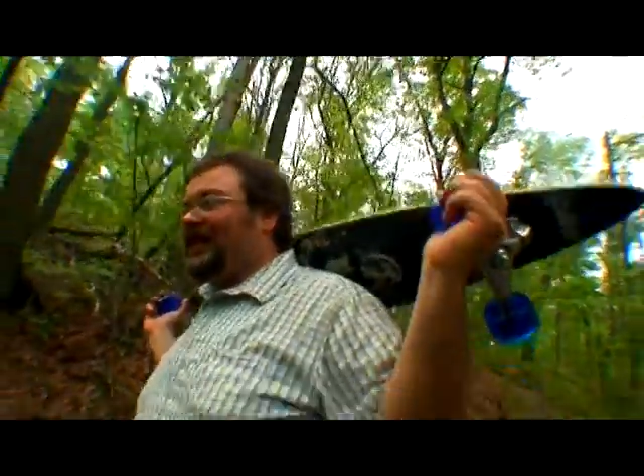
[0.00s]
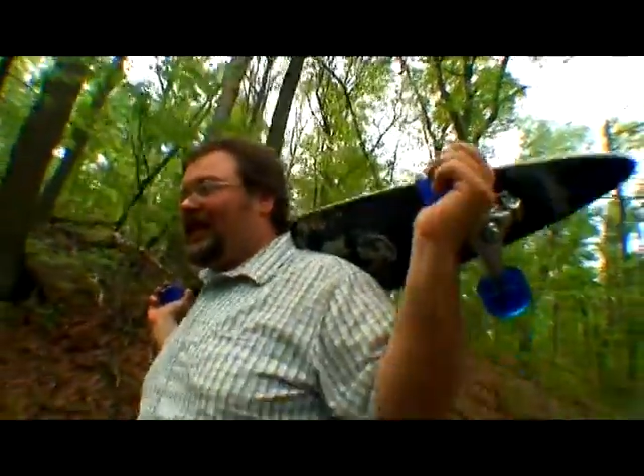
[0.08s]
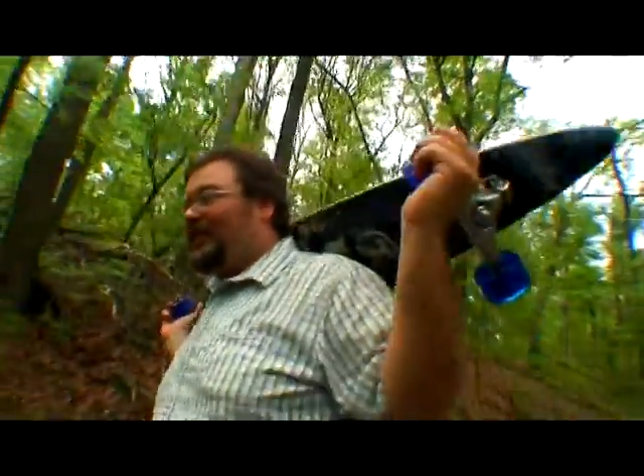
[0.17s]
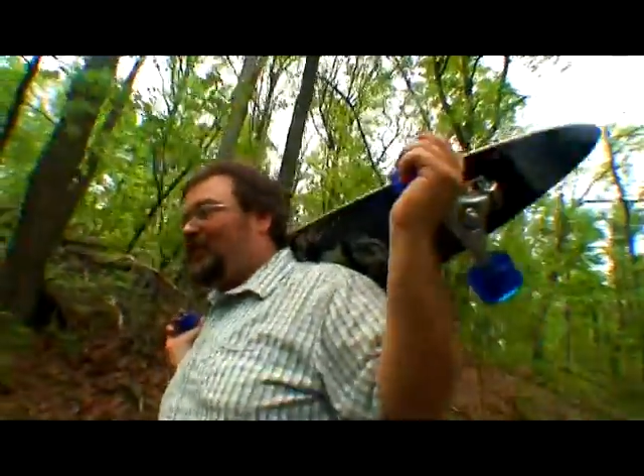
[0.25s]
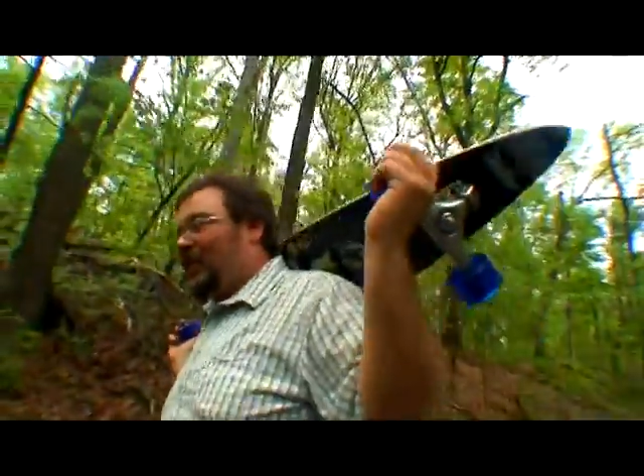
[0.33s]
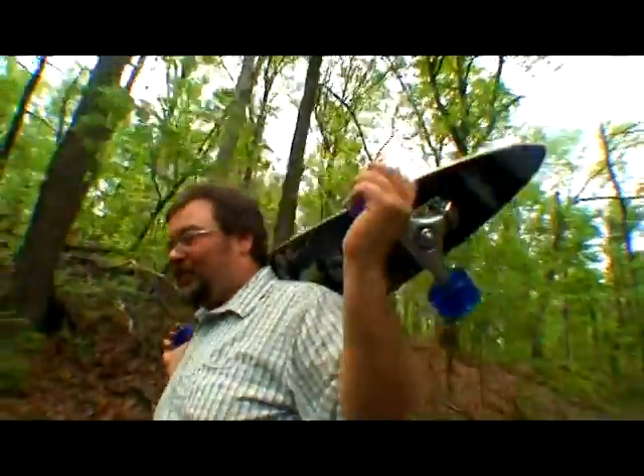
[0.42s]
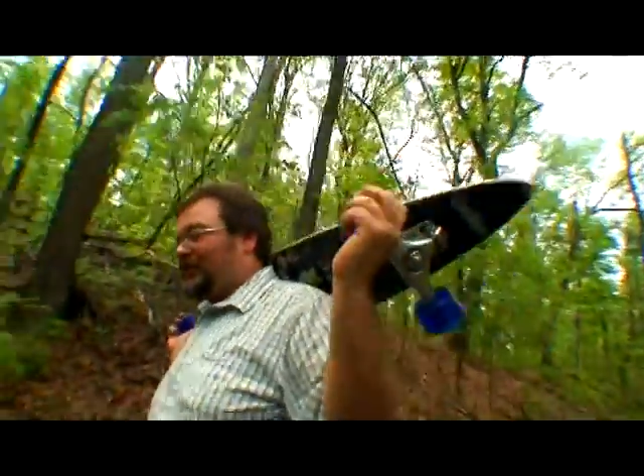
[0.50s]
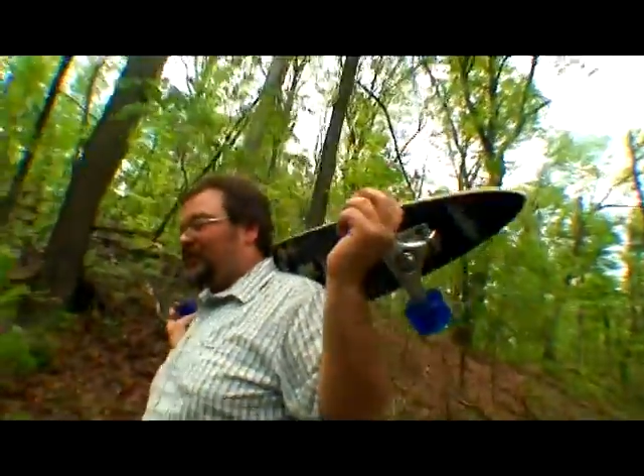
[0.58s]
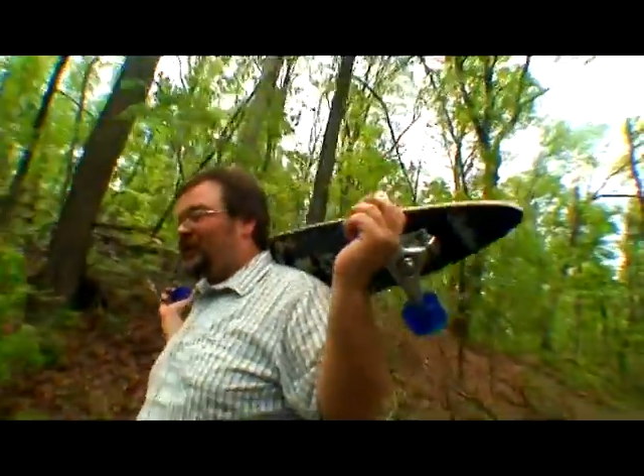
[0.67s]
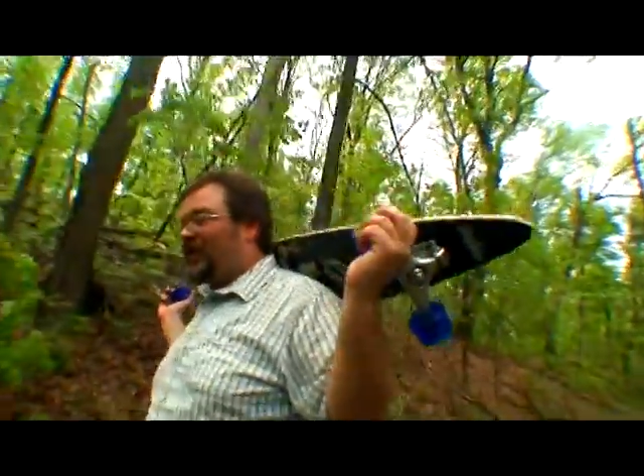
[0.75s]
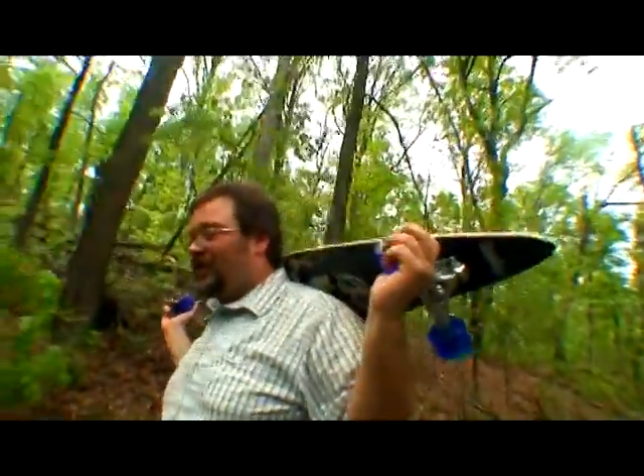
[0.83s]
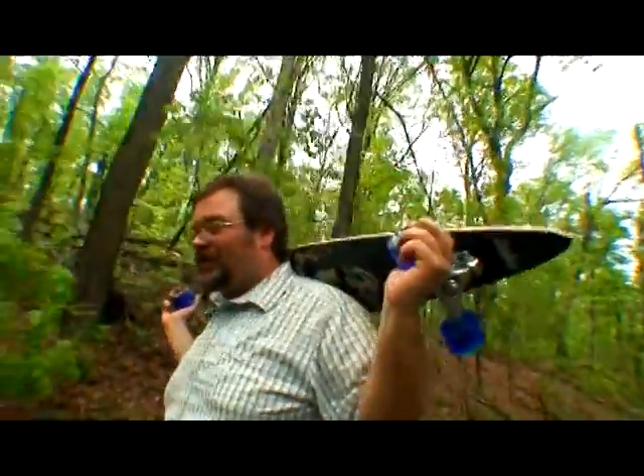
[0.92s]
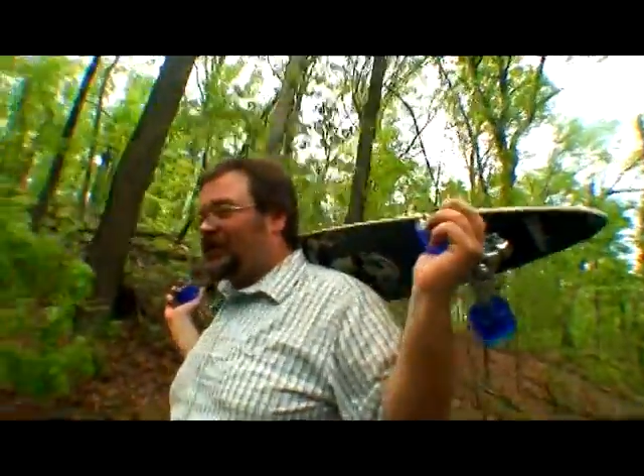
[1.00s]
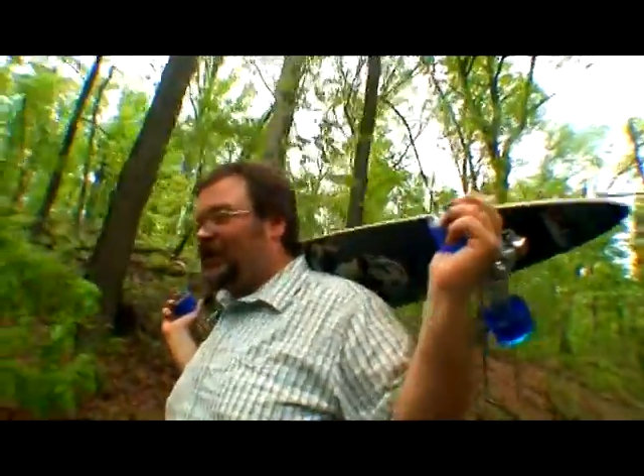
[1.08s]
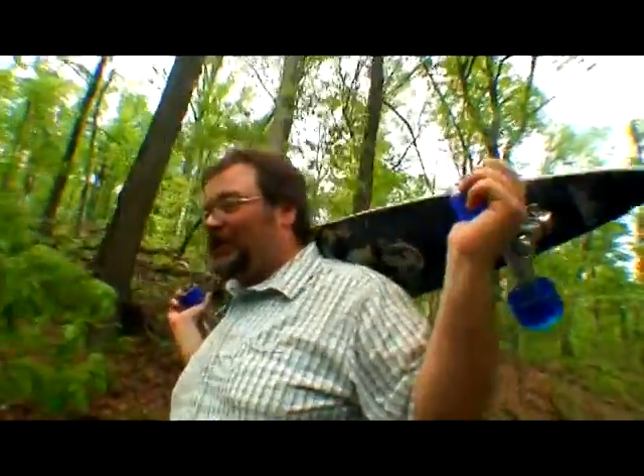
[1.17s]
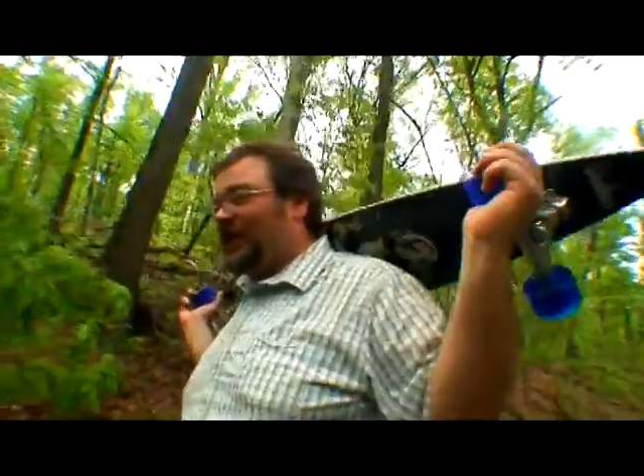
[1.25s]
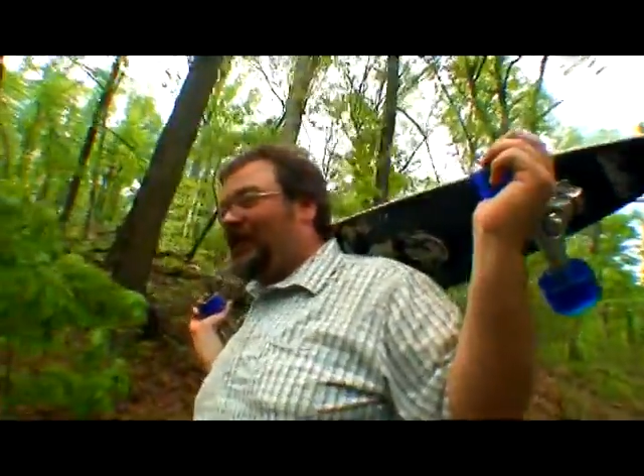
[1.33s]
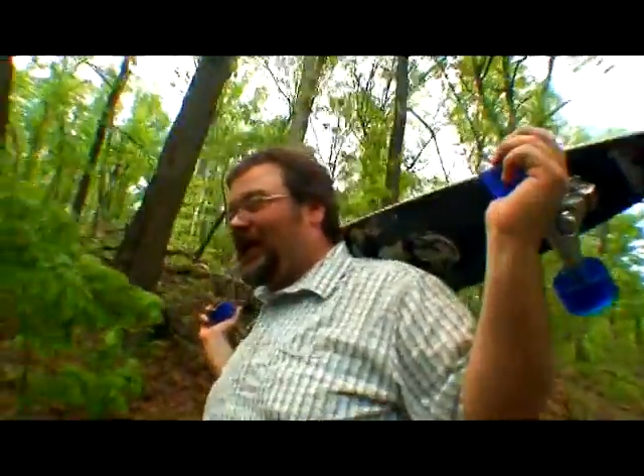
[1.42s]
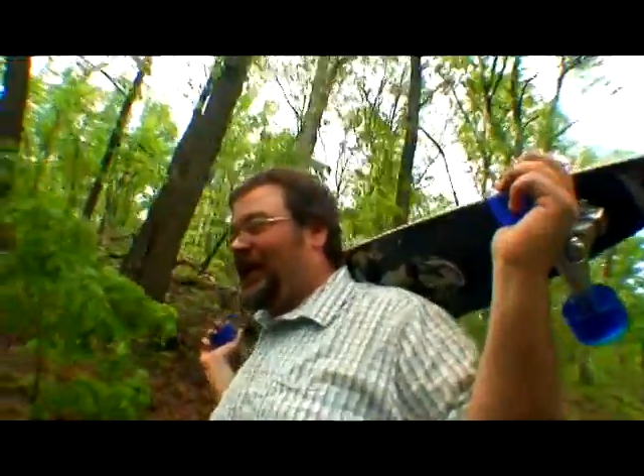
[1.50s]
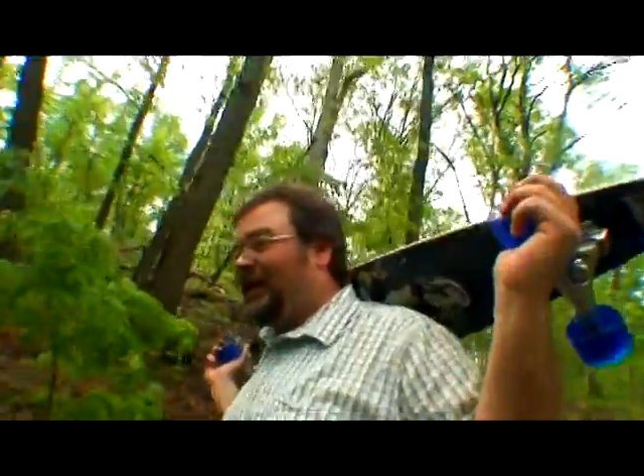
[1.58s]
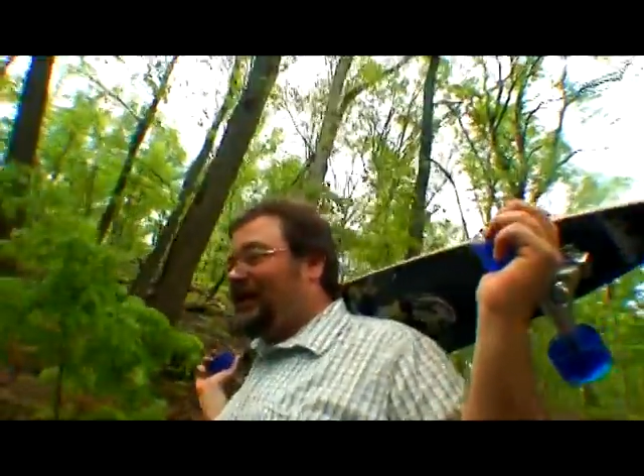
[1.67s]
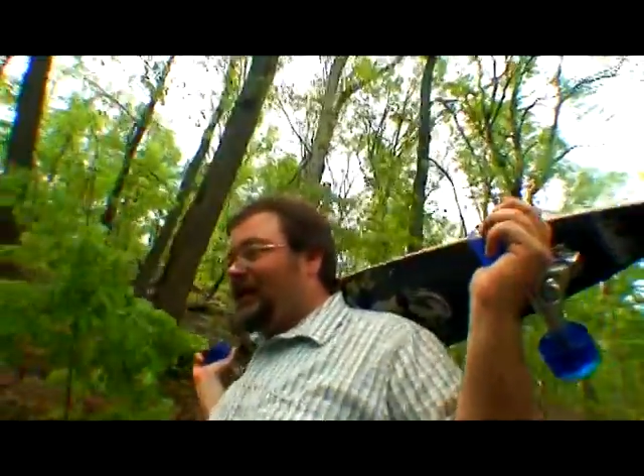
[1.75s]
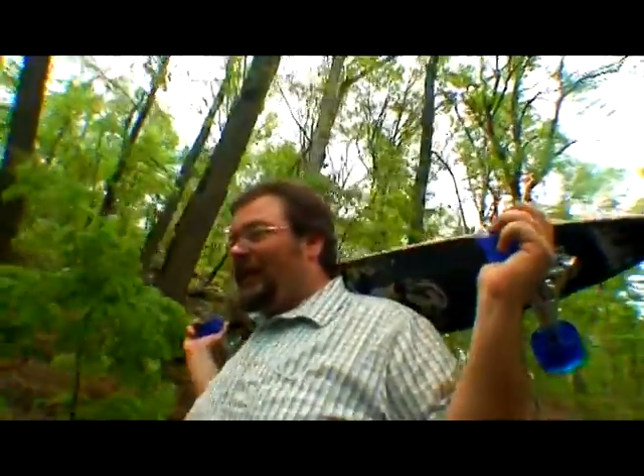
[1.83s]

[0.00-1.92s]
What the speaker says: and he pours the starter soup in there.